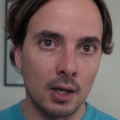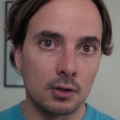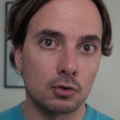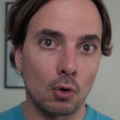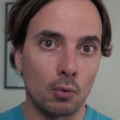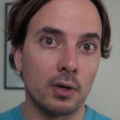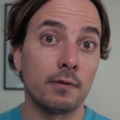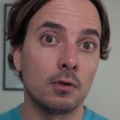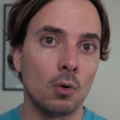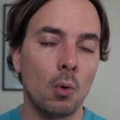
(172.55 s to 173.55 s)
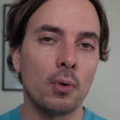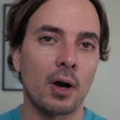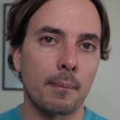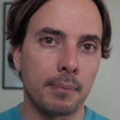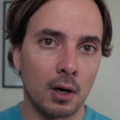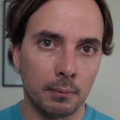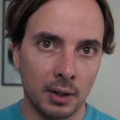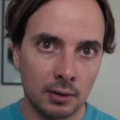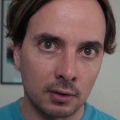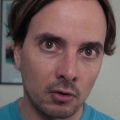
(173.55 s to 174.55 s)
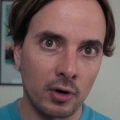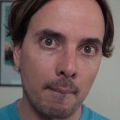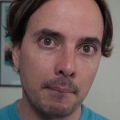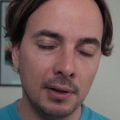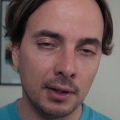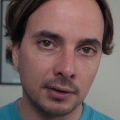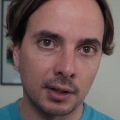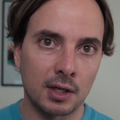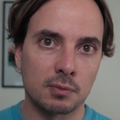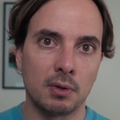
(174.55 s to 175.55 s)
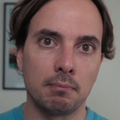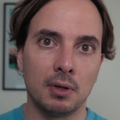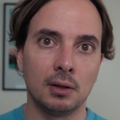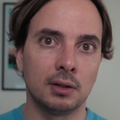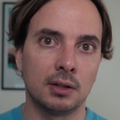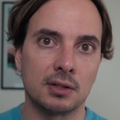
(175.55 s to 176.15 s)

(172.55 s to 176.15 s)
So if you own an apartment in a building that has been built in,